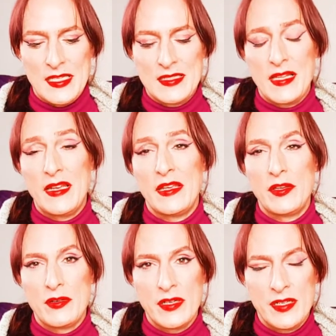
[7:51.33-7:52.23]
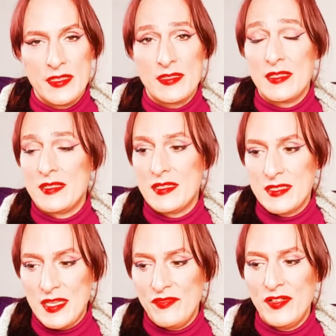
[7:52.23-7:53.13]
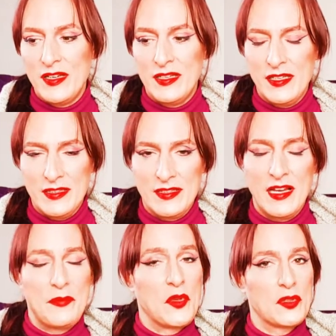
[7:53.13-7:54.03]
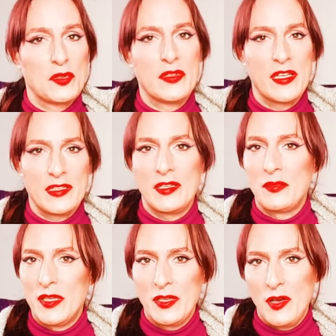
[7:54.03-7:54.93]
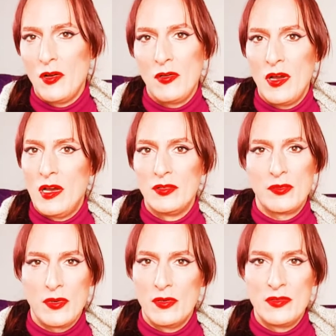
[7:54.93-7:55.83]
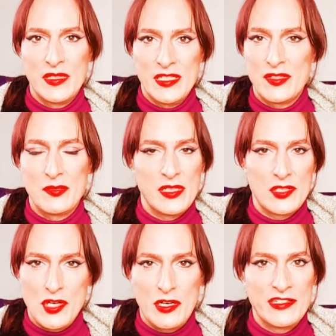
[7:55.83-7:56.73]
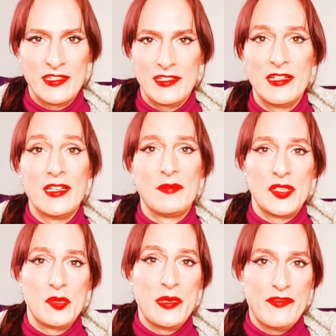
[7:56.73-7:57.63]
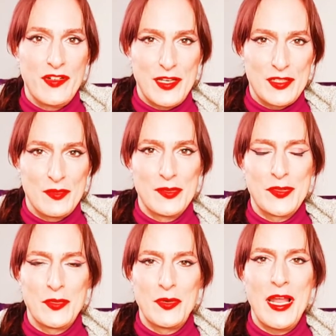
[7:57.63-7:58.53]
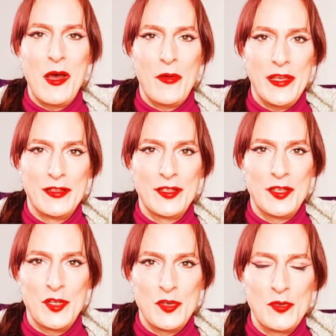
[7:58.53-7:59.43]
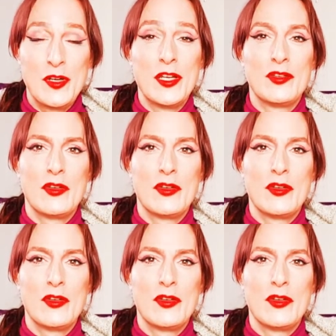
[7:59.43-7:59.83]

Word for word: telling uranus this is definitely a time not to think that we know how the road needs to be charted but to be flexible to allow in the new to